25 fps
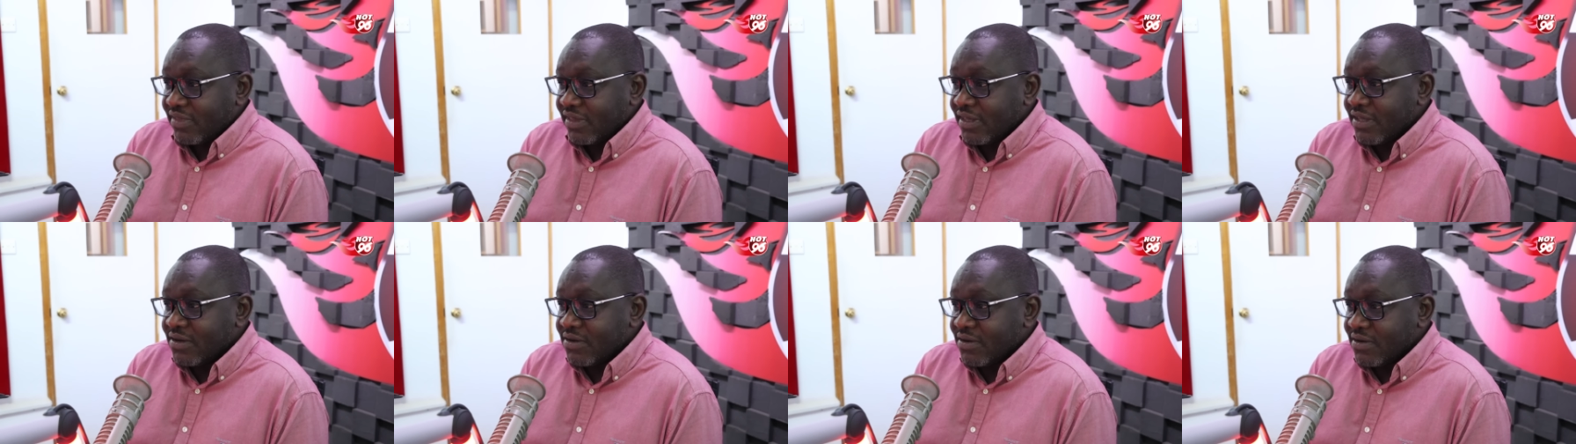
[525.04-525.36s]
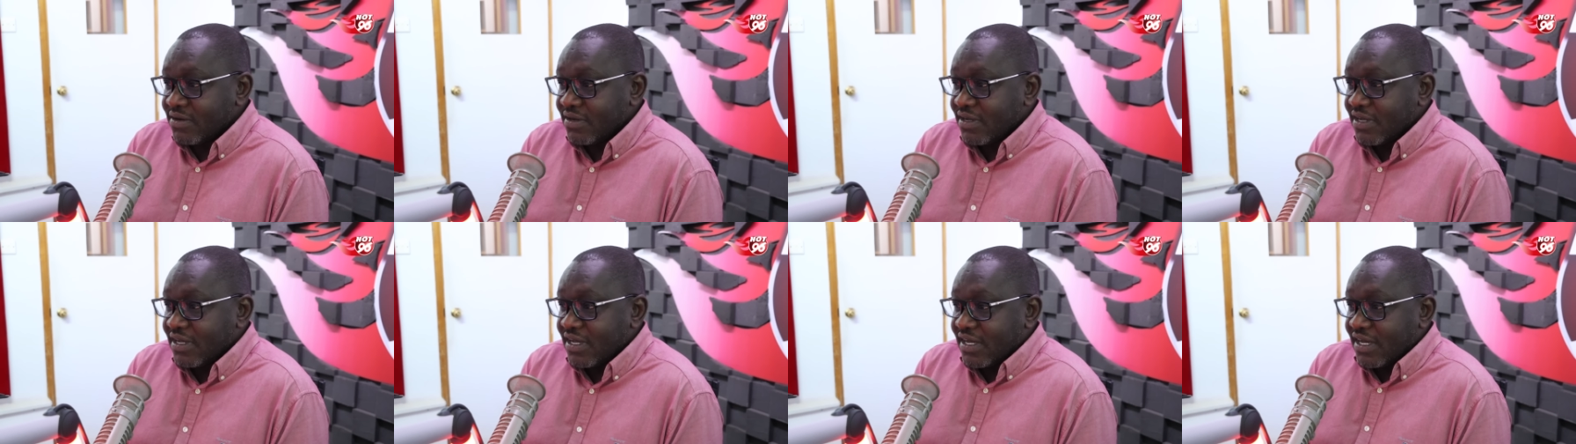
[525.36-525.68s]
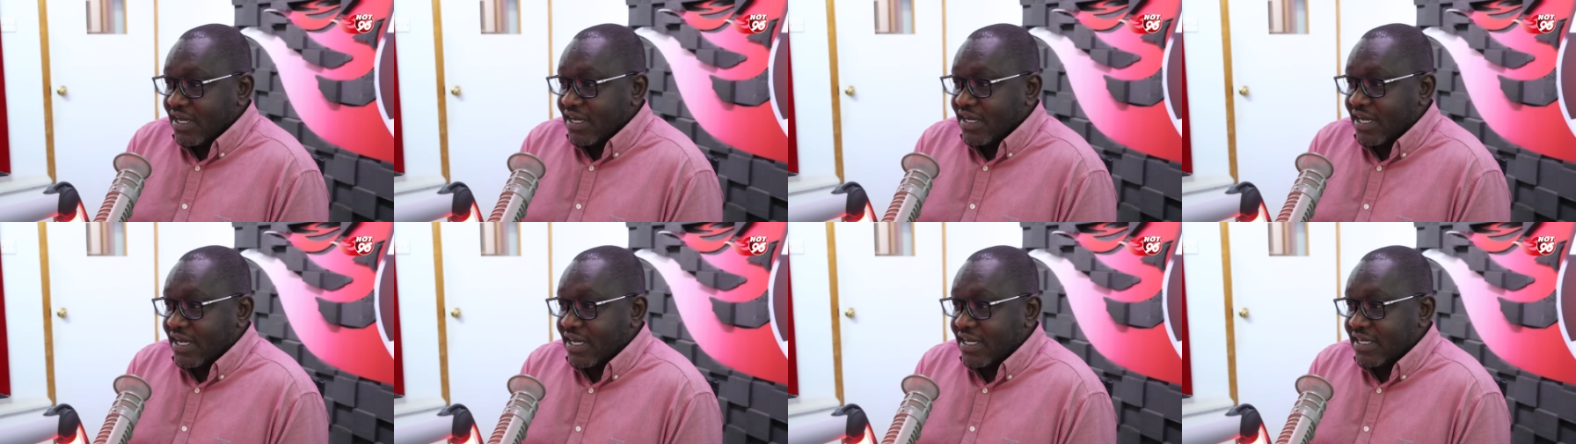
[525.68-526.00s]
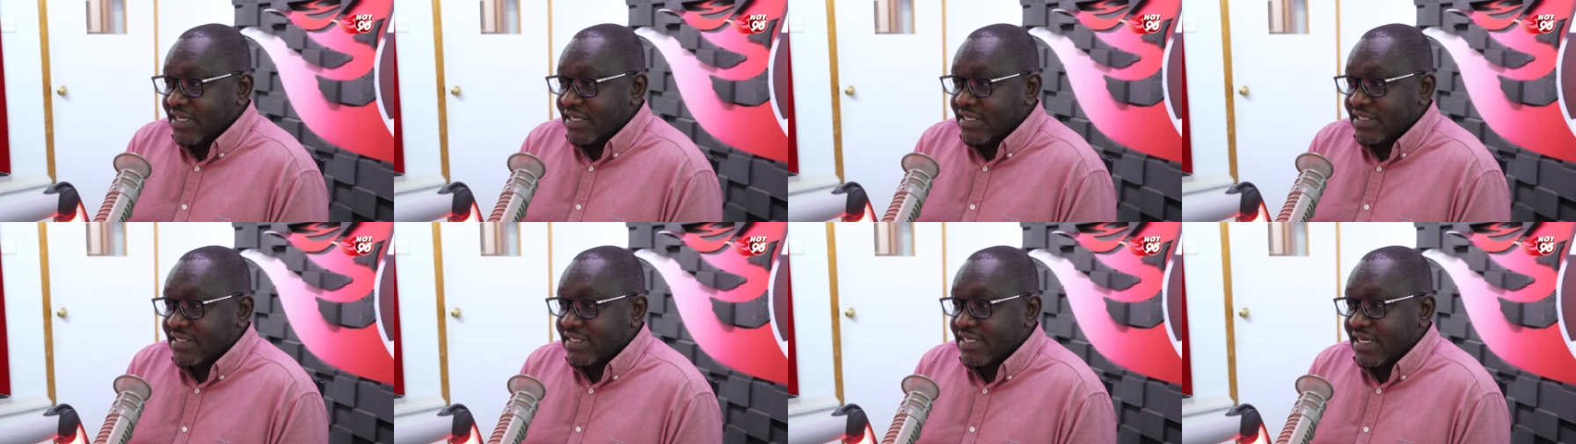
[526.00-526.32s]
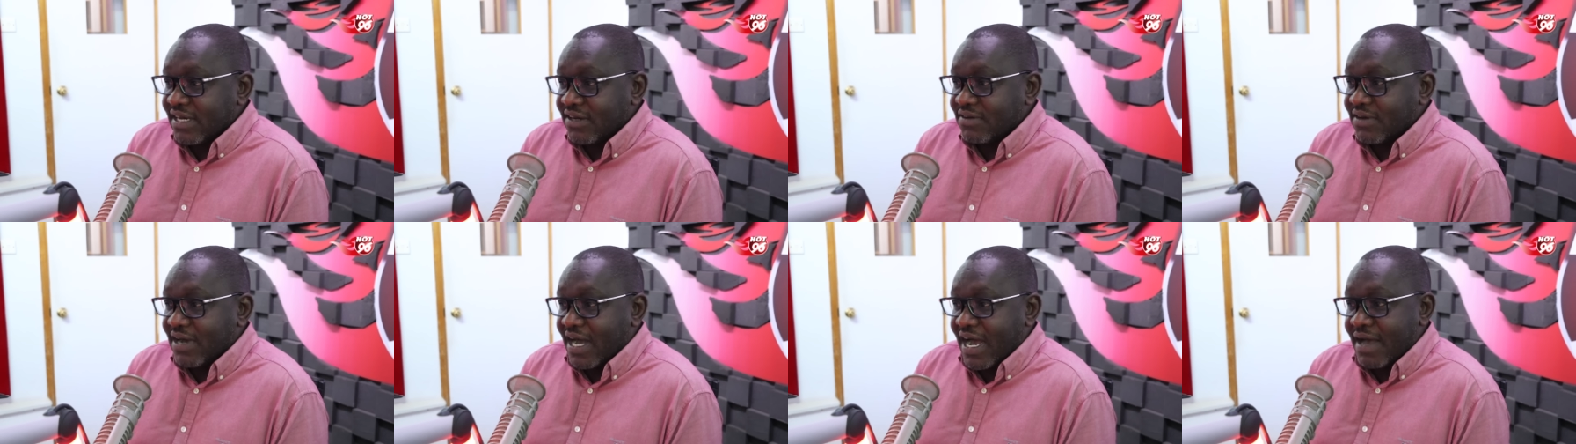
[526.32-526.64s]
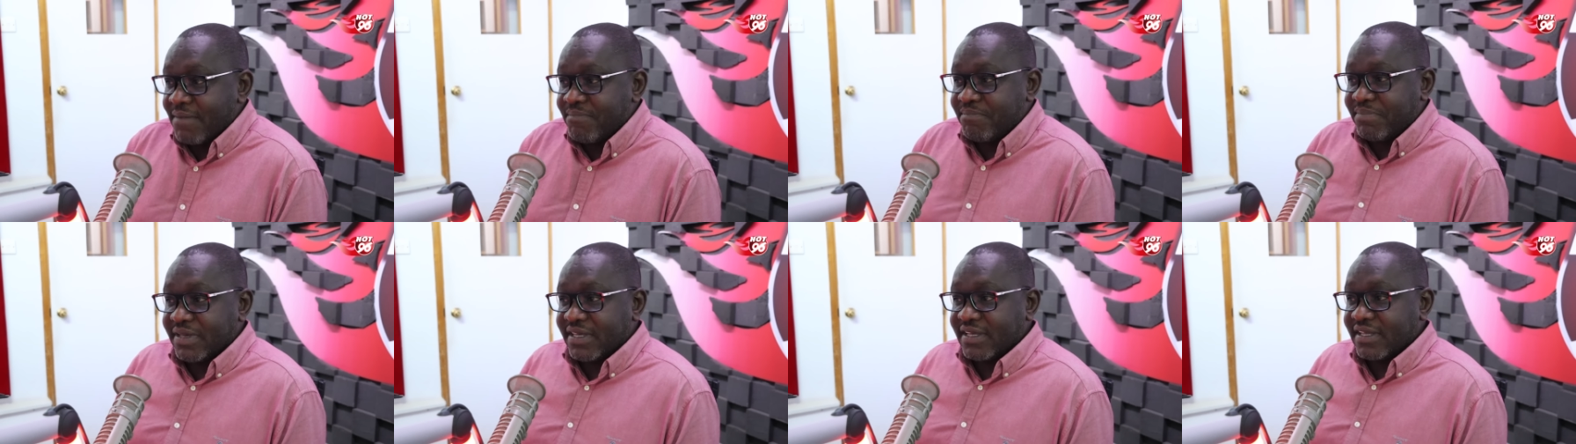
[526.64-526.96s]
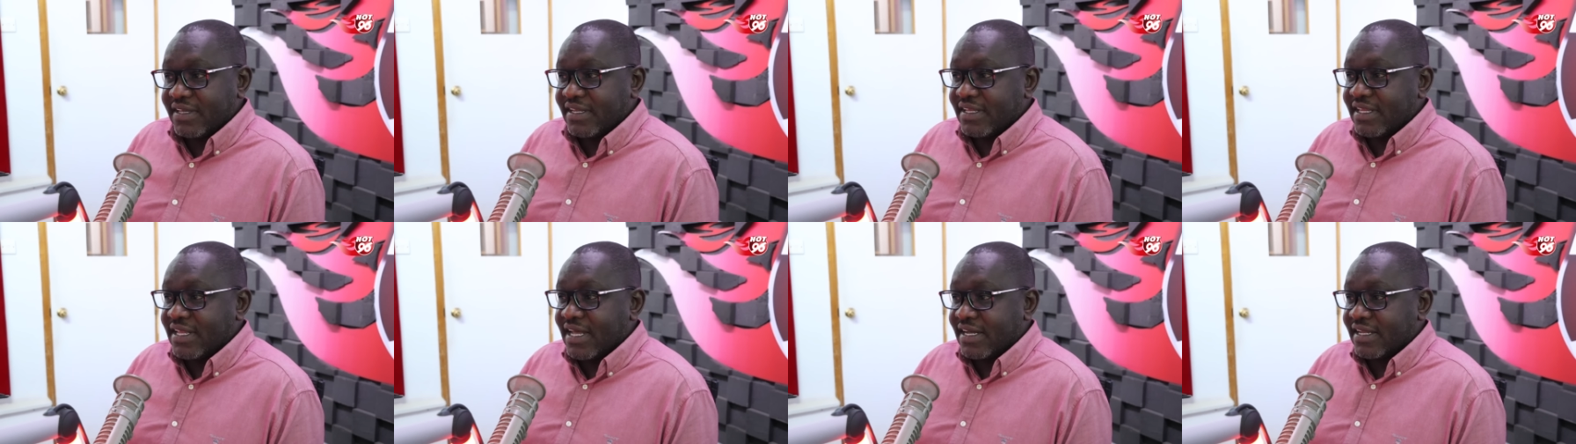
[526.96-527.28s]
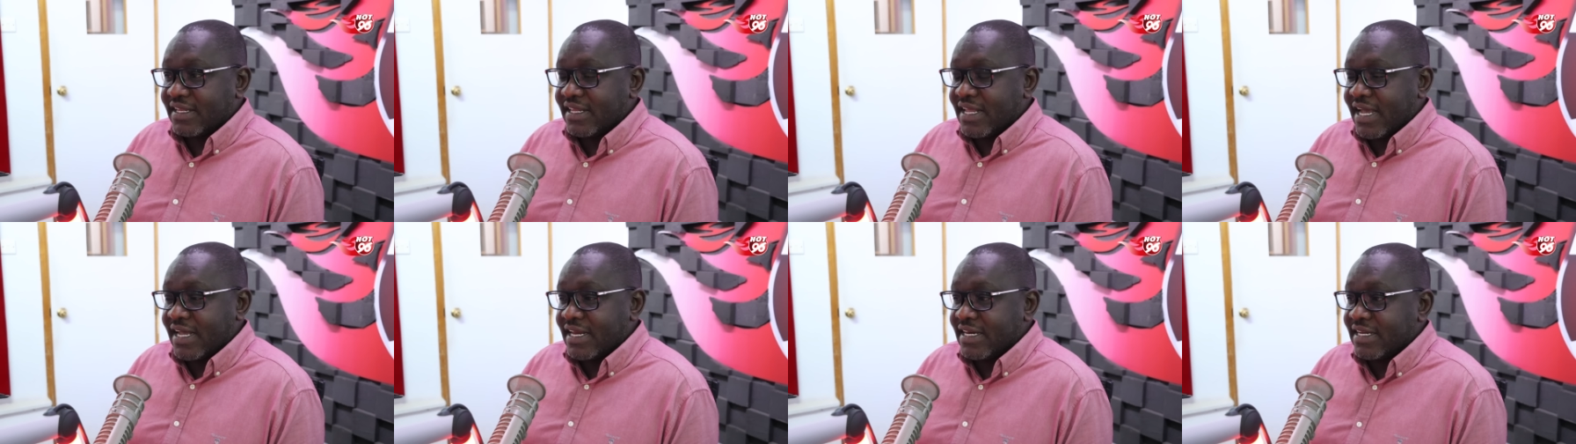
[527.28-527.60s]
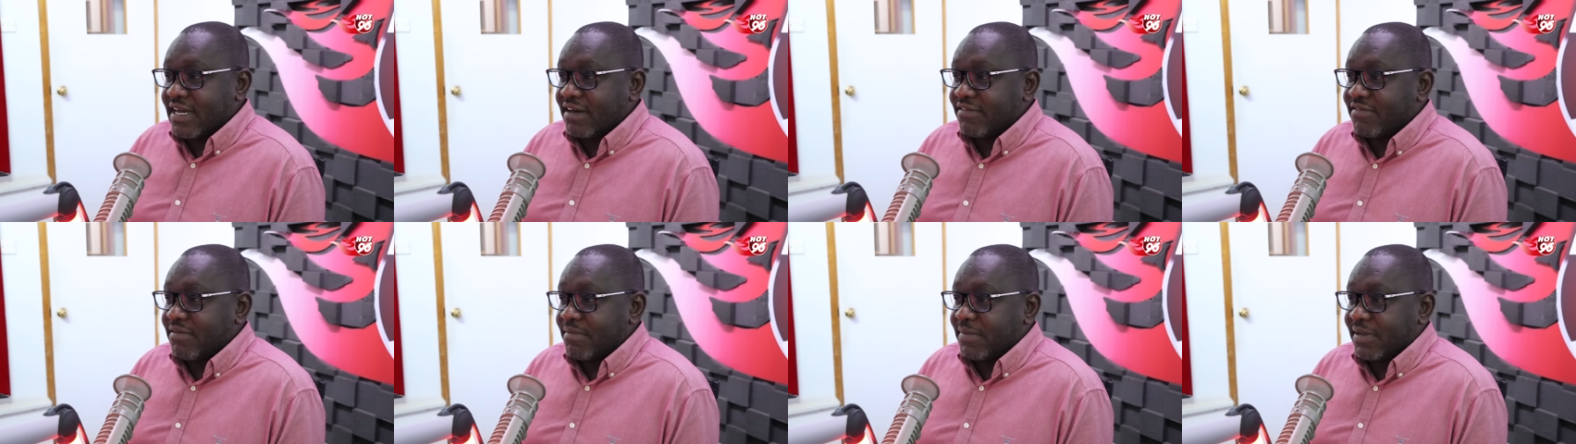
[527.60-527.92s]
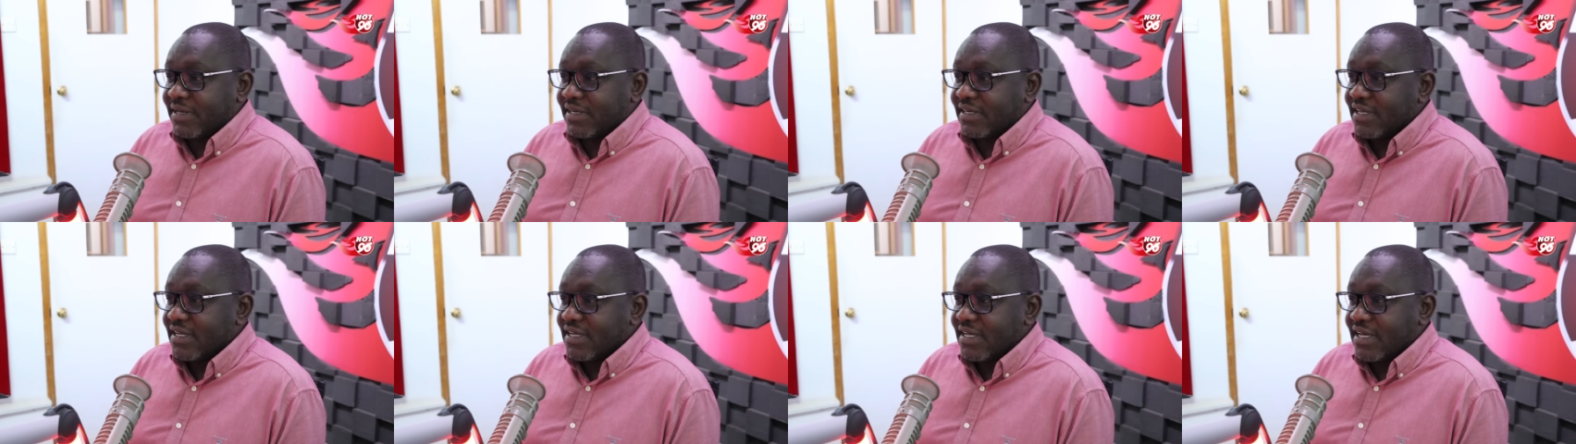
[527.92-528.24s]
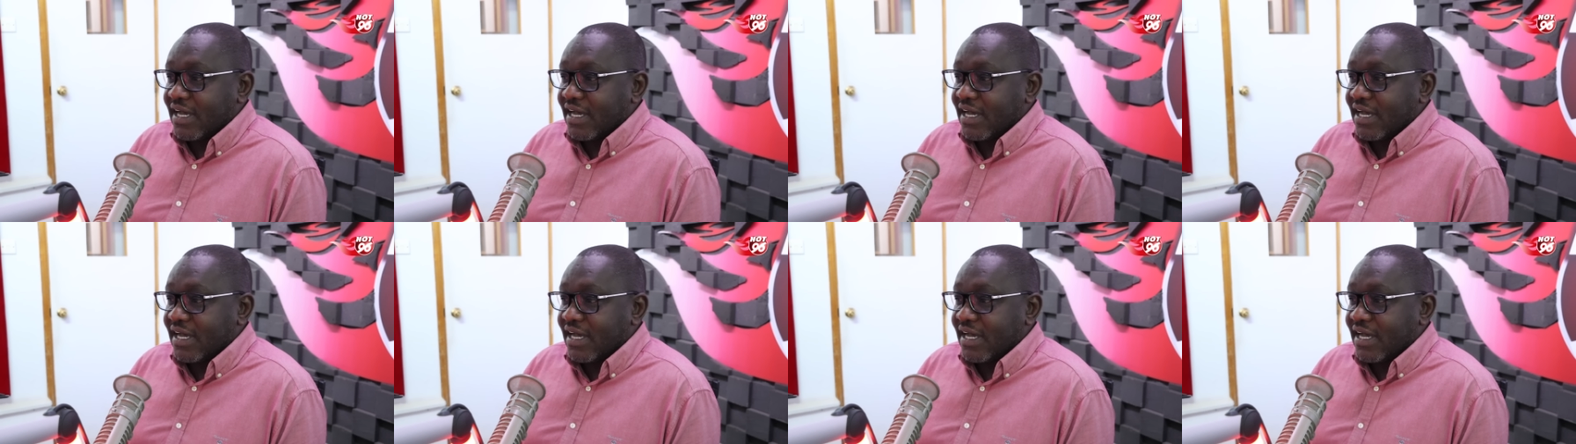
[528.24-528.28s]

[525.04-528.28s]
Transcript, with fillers: you know, uh, is now happy that they're in government.